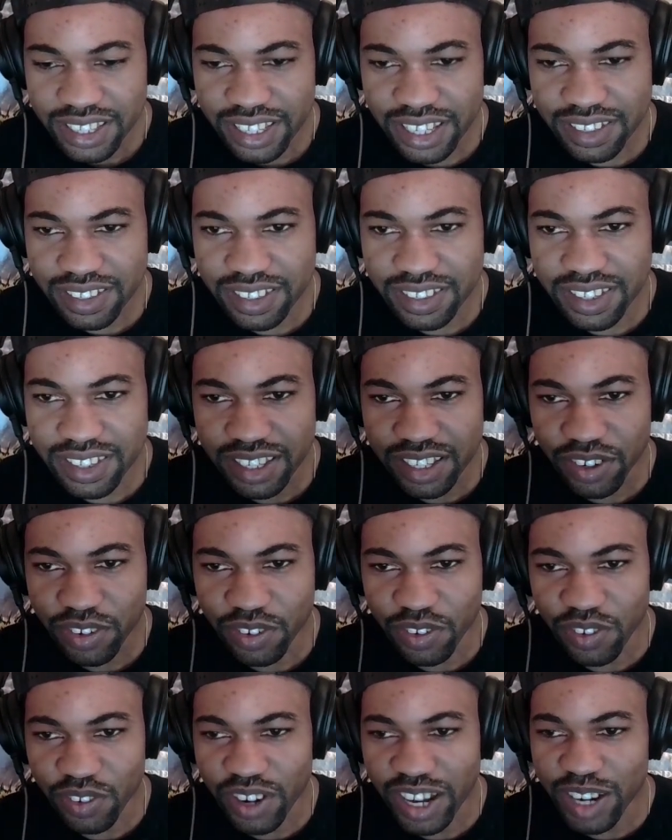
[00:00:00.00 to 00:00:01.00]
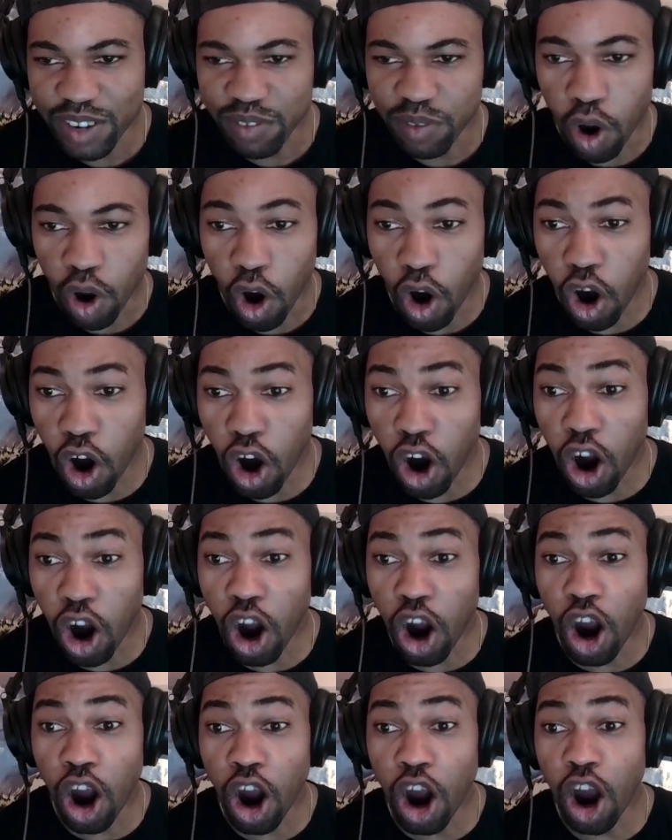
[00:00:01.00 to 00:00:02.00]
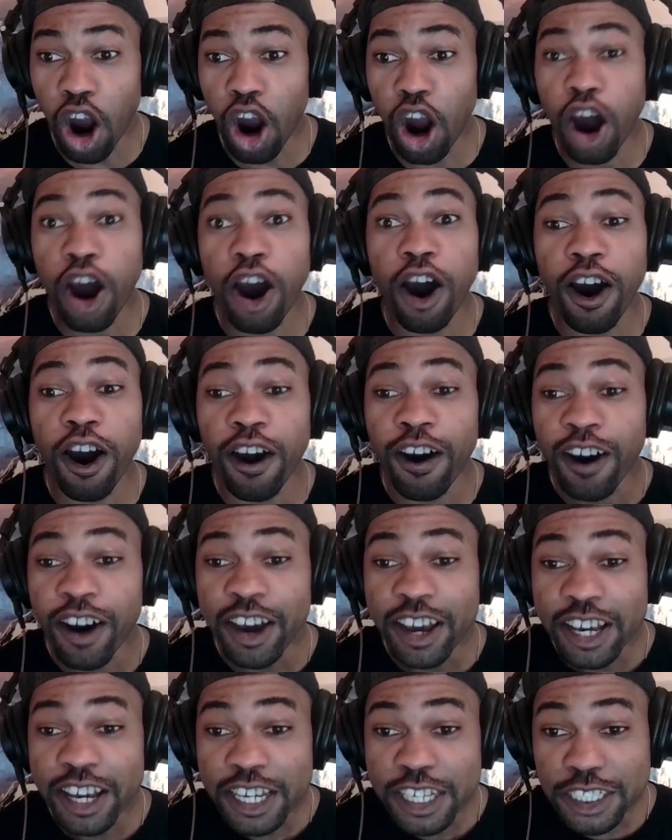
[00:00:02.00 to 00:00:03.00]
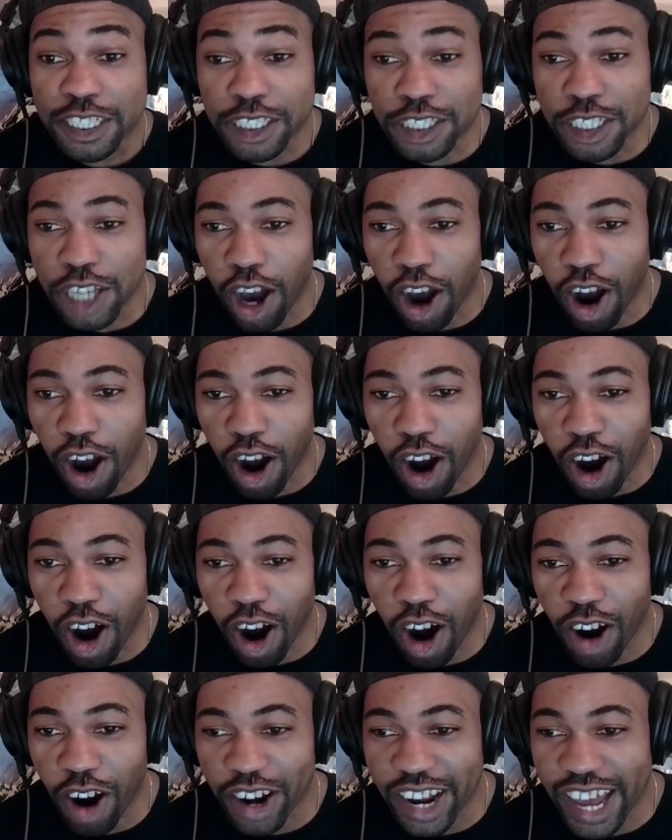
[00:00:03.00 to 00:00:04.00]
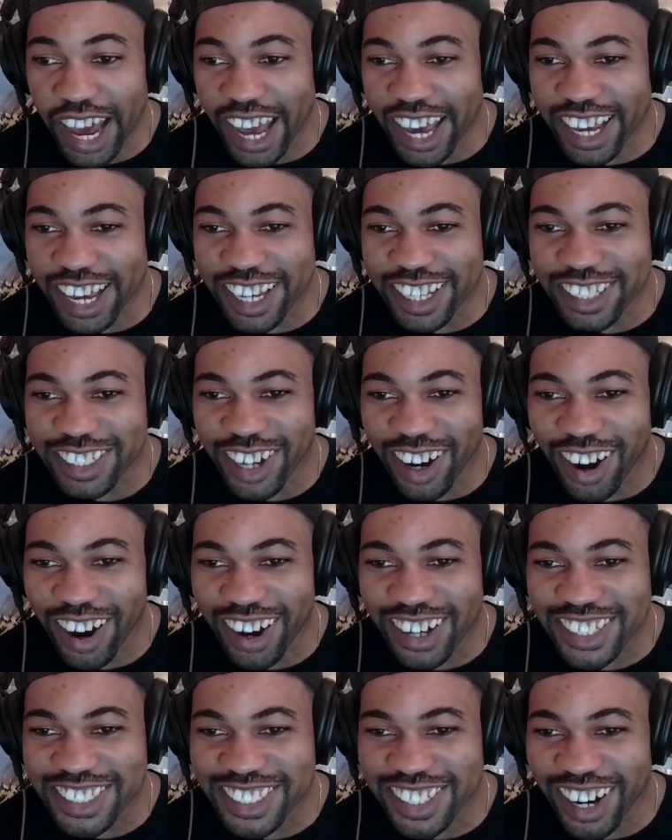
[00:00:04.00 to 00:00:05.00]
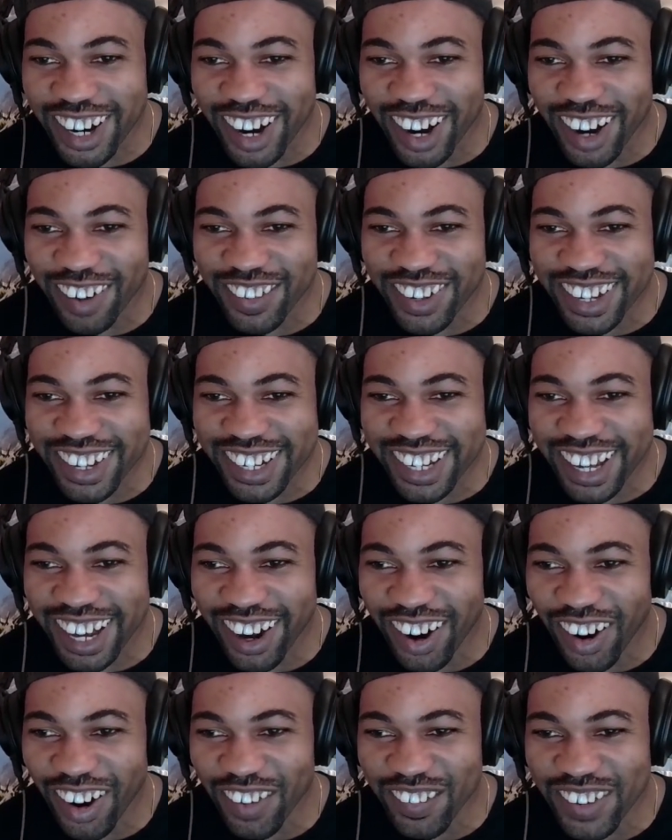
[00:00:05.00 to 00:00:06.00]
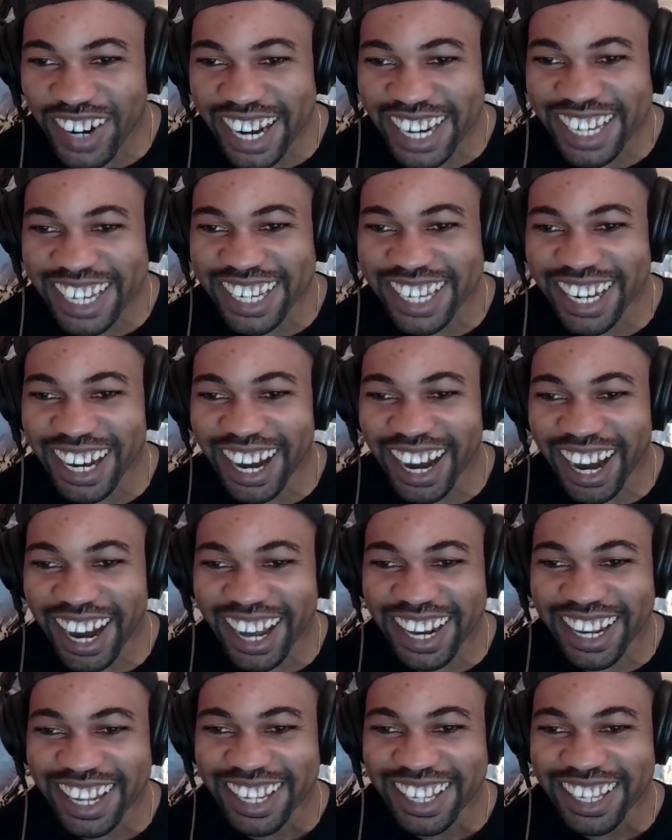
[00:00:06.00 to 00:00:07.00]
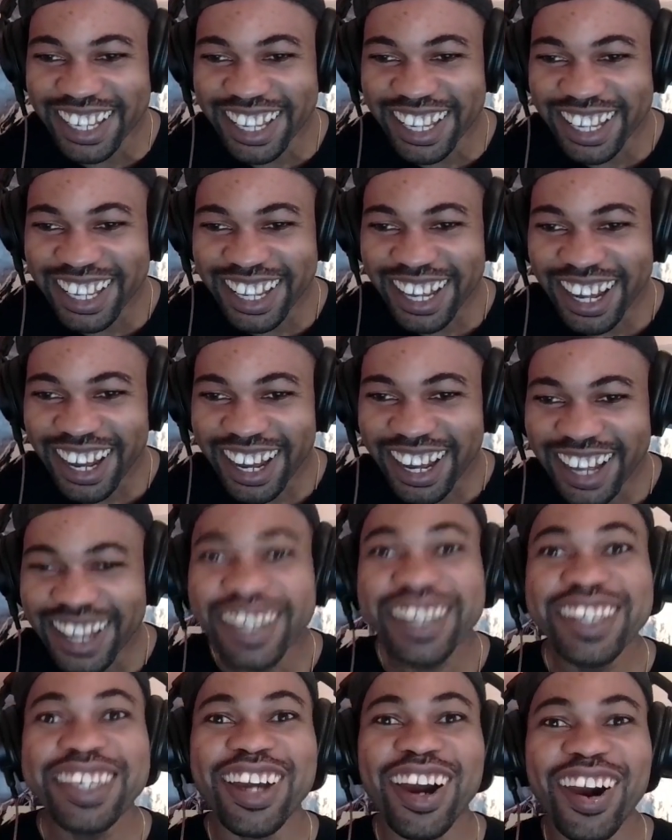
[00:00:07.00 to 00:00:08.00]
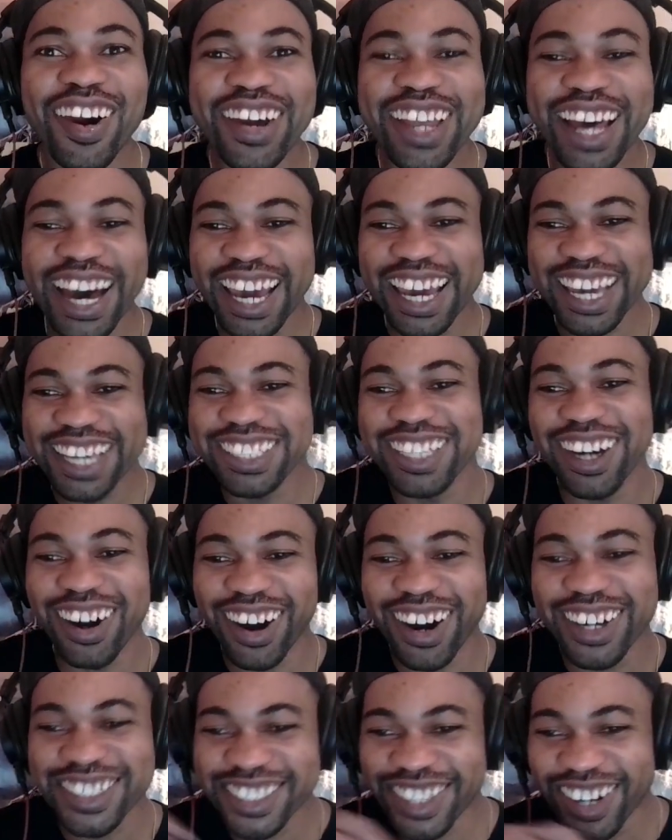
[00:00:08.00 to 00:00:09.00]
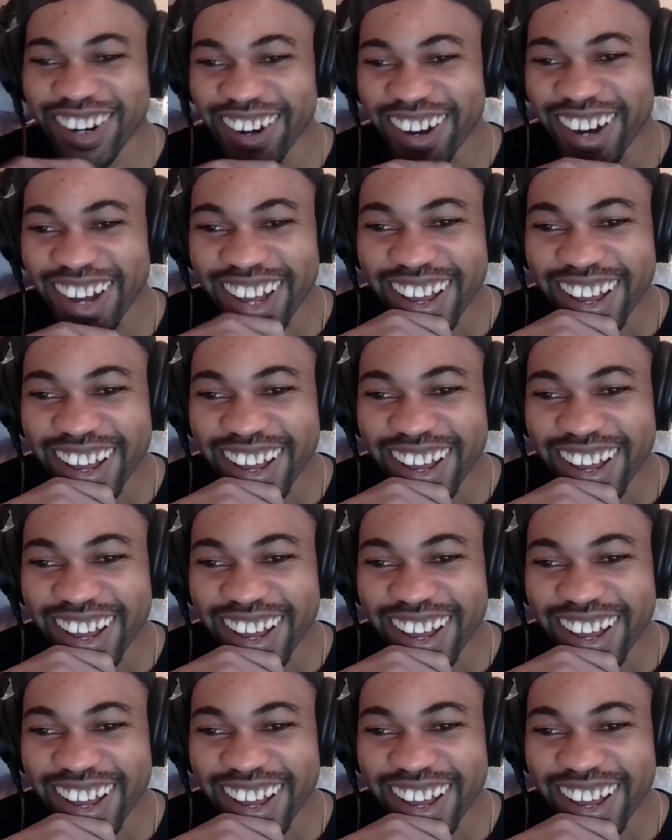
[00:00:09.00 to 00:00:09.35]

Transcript: This is incredible. Oh, yo, that is awesome. Look at, oh my god. Yo, that is awesome.